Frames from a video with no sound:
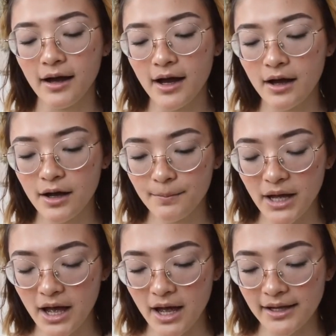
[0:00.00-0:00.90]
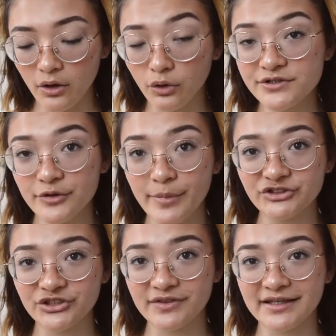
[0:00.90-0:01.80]
I also
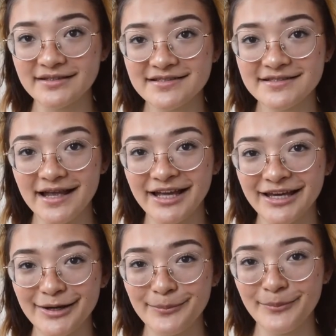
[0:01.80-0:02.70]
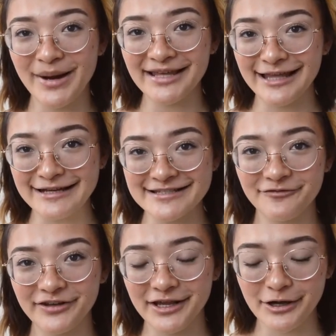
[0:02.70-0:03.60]
mentioned this in my last
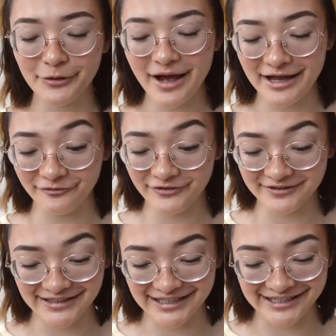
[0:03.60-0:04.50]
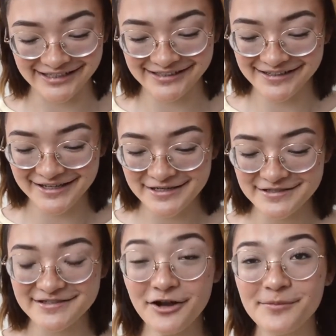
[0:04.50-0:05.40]
video. I feel like
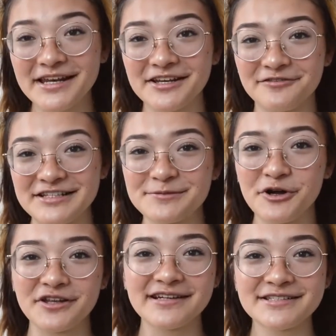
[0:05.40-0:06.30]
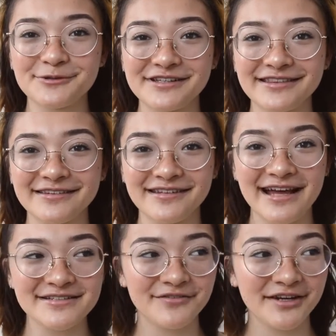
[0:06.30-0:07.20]
so many of these products were in the
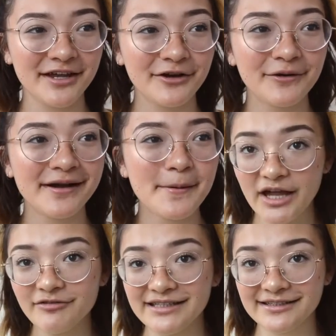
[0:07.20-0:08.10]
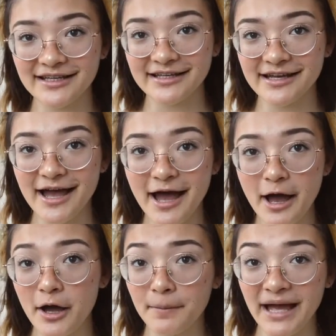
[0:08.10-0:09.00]
last video. I really like it.
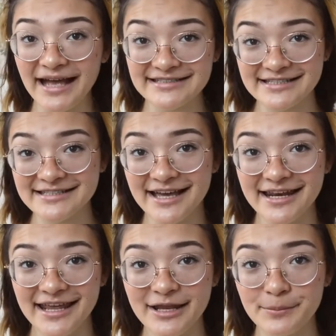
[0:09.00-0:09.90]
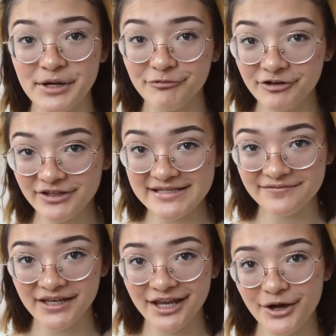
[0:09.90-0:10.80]
As I said in my previous
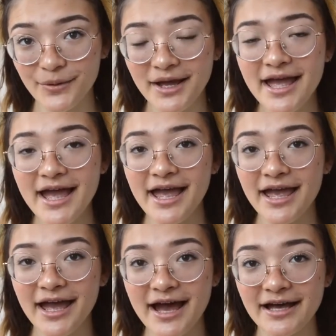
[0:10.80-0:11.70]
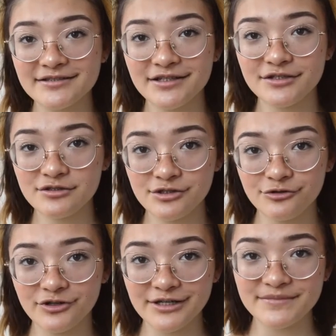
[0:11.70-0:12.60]
video, it has two
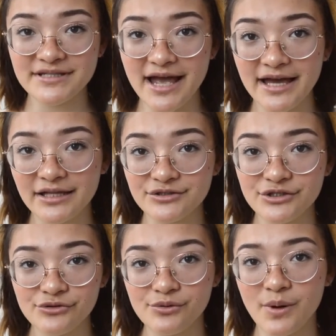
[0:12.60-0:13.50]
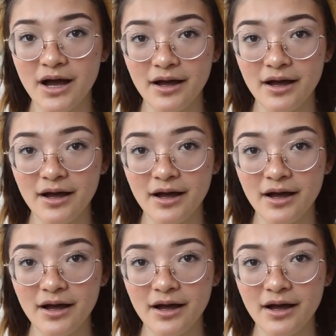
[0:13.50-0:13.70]
creams and two